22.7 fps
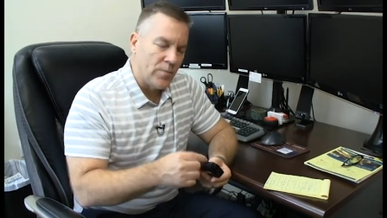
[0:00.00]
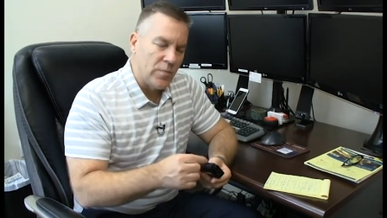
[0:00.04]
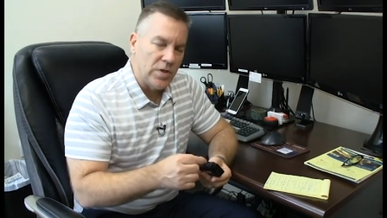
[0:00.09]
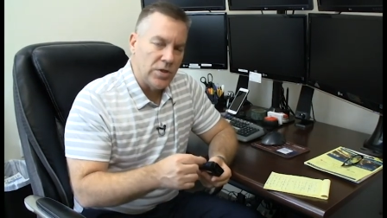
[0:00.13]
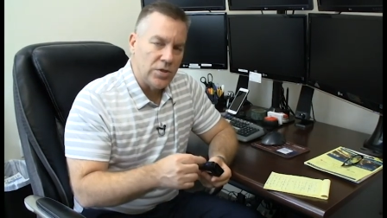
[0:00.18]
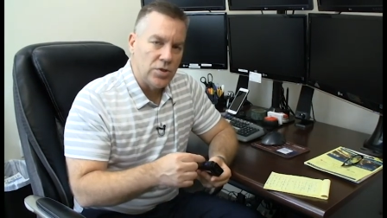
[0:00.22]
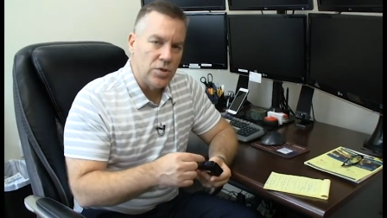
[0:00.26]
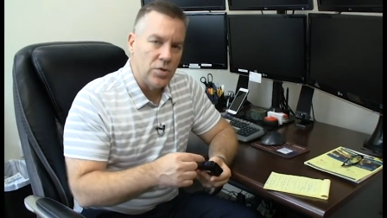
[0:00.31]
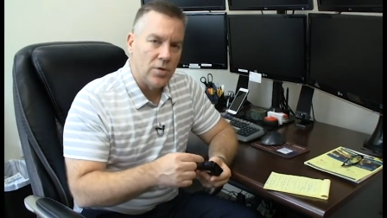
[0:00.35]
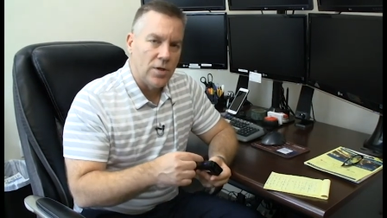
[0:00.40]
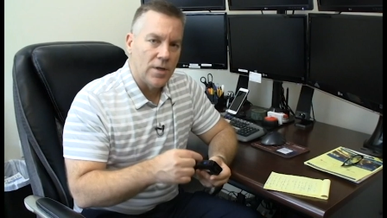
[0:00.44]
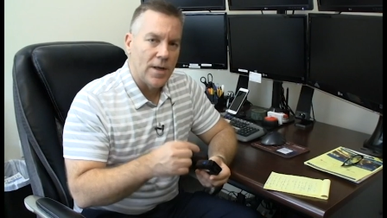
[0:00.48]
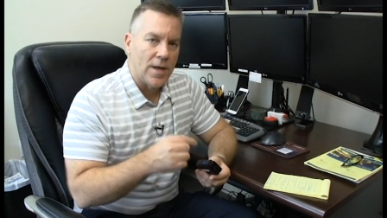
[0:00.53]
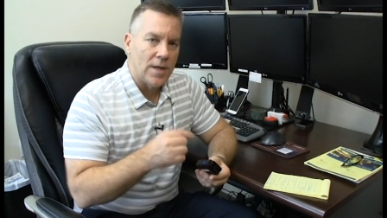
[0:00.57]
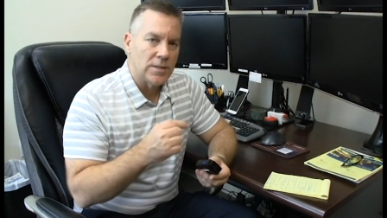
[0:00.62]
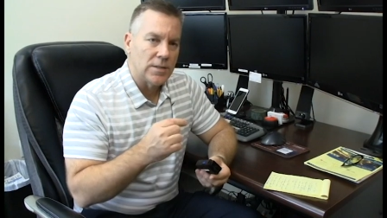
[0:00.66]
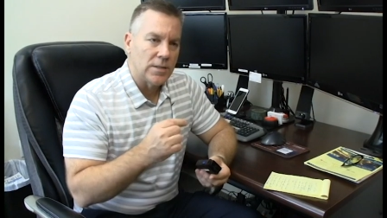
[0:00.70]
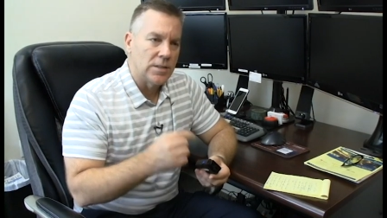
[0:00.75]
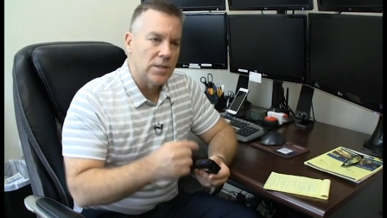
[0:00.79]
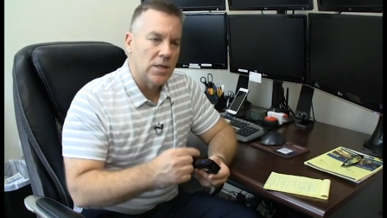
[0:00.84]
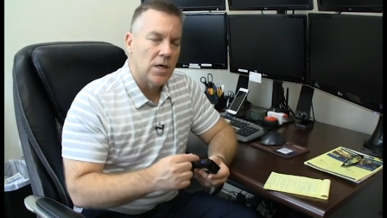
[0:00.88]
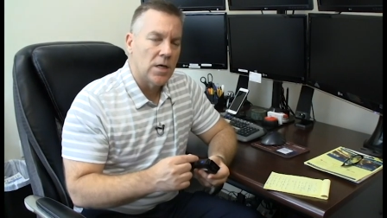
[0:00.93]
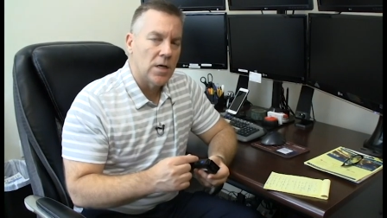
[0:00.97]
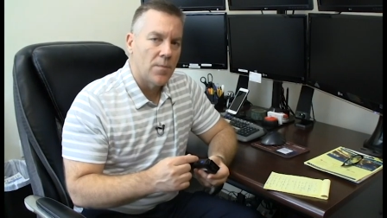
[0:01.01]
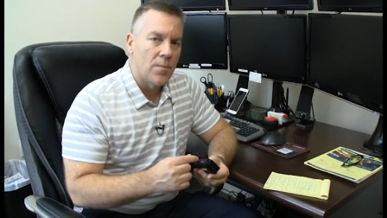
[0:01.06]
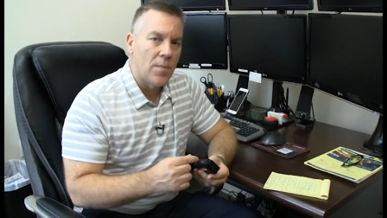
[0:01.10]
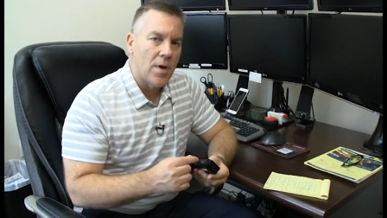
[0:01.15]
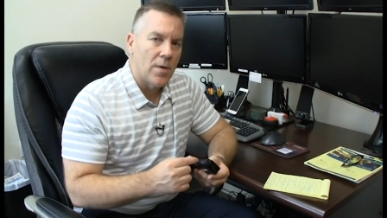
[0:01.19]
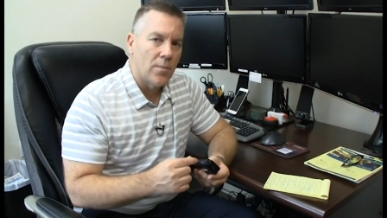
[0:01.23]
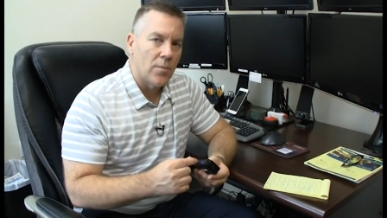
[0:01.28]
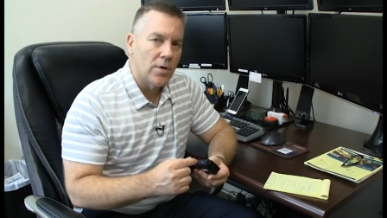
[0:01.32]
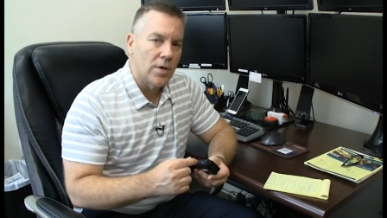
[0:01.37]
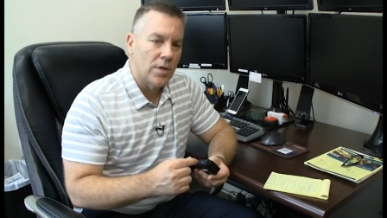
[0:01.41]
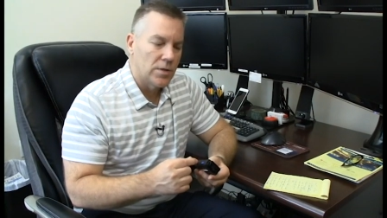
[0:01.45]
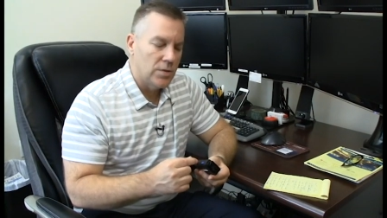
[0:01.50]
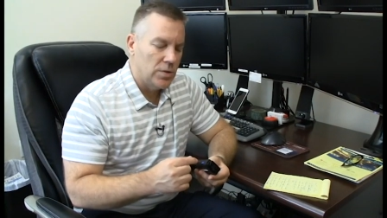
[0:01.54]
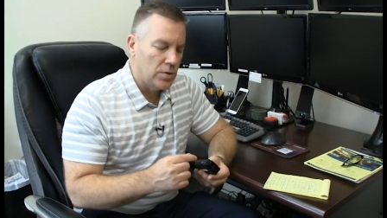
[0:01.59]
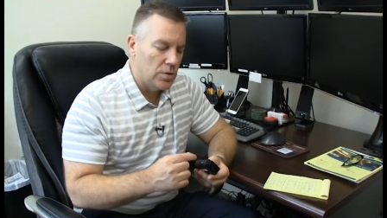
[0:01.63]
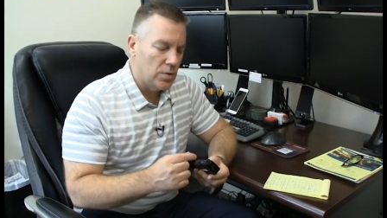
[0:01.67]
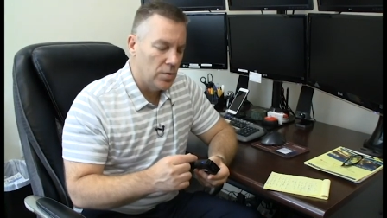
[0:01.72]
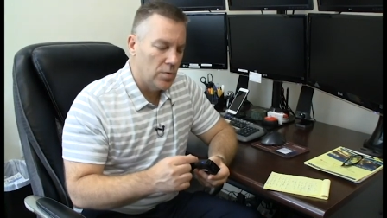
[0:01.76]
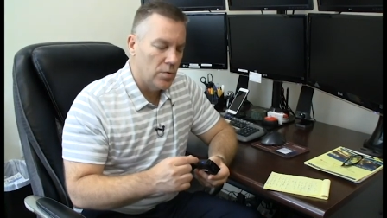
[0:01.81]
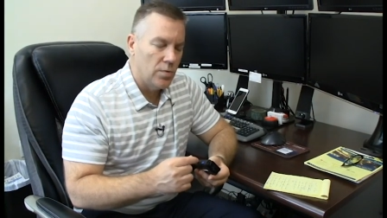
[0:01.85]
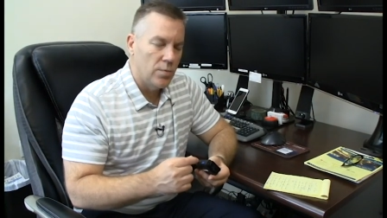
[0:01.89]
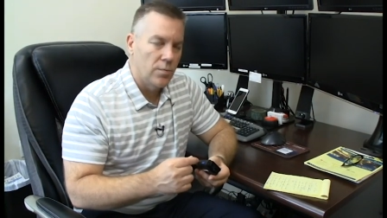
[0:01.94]
this unit has a ton of memory
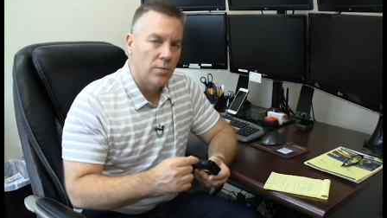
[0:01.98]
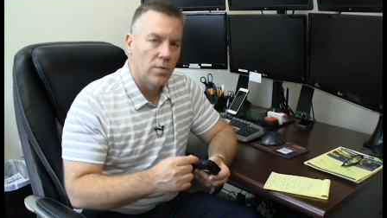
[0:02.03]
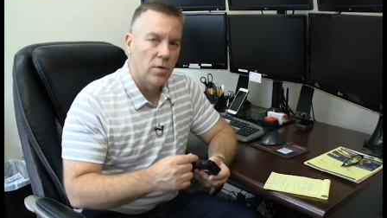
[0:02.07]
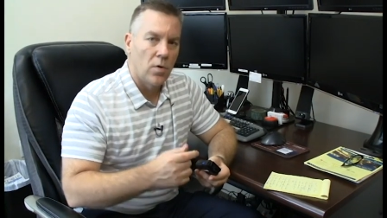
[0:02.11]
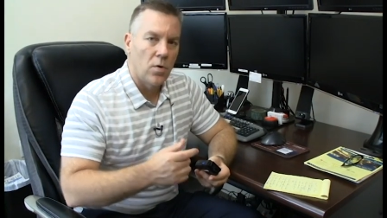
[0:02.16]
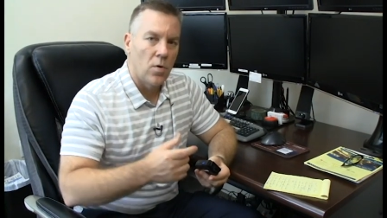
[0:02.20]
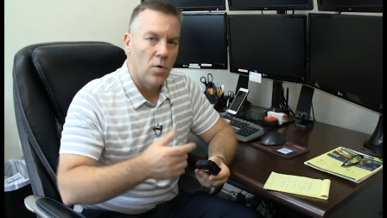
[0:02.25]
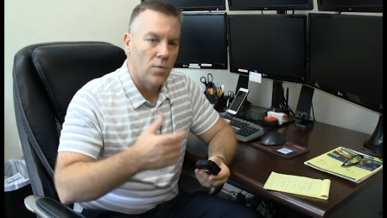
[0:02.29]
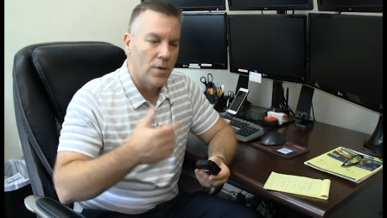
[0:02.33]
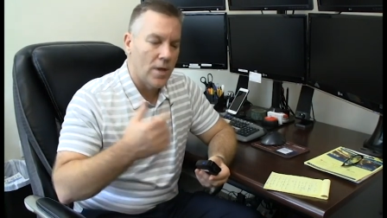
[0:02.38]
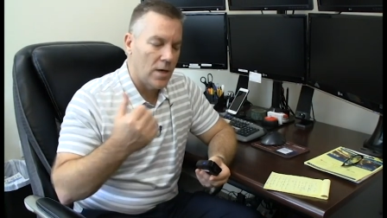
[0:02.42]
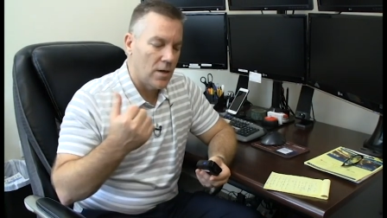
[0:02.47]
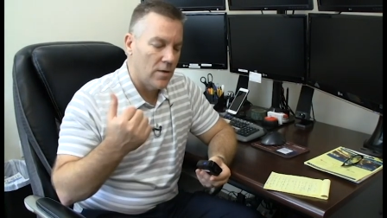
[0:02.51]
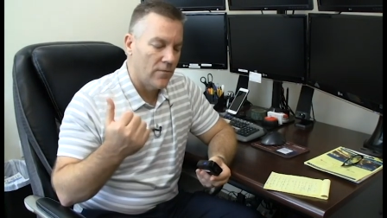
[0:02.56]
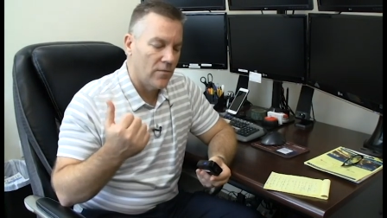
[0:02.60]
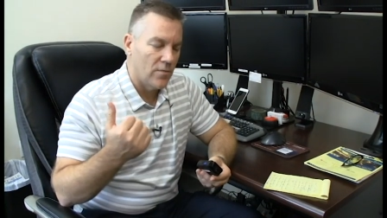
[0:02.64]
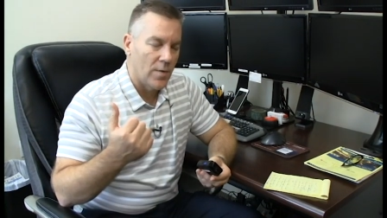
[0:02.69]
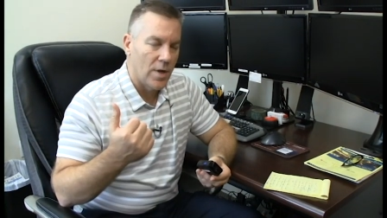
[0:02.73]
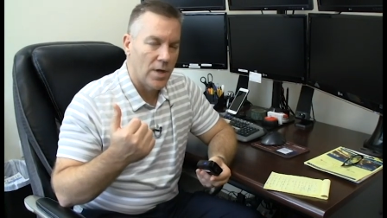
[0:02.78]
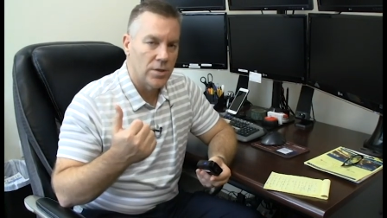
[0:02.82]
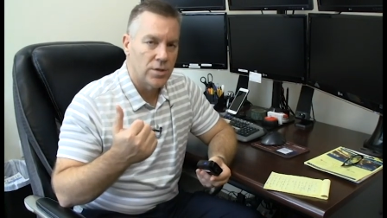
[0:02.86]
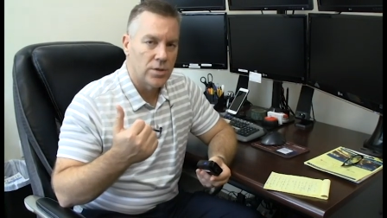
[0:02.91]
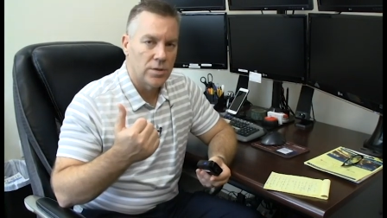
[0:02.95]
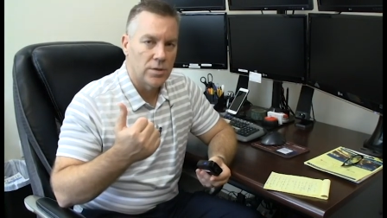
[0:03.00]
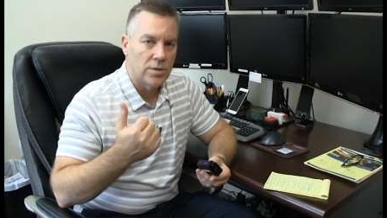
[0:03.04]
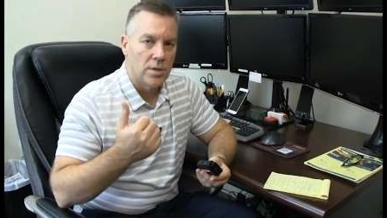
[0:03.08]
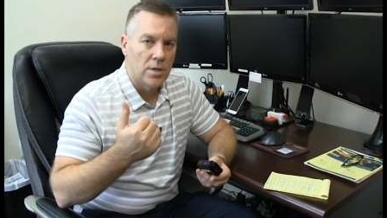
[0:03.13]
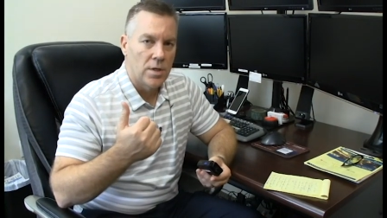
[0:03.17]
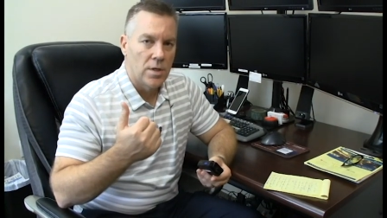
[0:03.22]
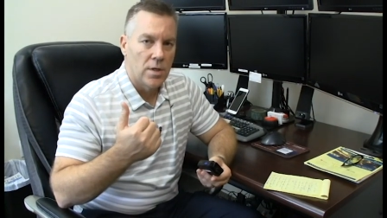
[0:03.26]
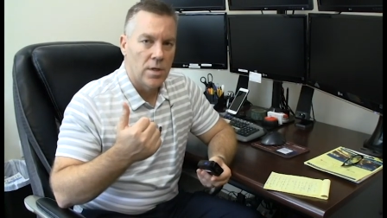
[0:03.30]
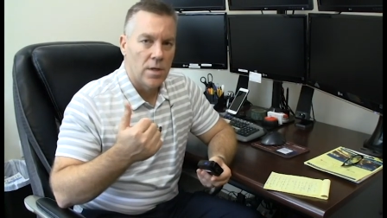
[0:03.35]
to hold that information